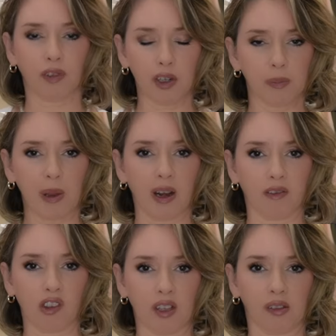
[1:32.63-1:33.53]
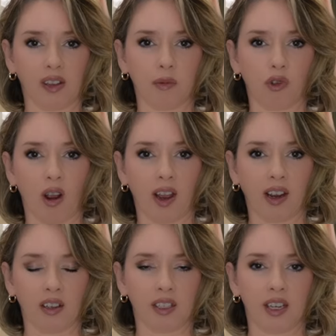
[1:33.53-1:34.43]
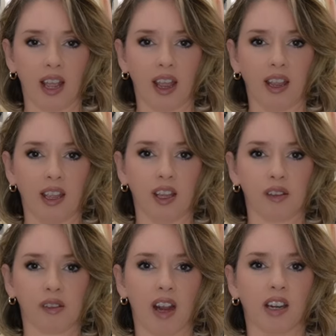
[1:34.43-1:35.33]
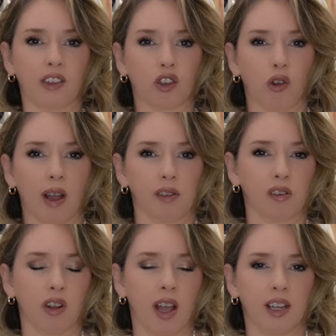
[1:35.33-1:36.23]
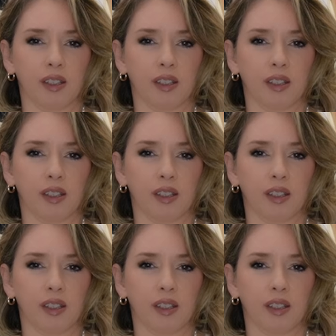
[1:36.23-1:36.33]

first pair of jeans that I'm trying on today is kind of a trouser cut.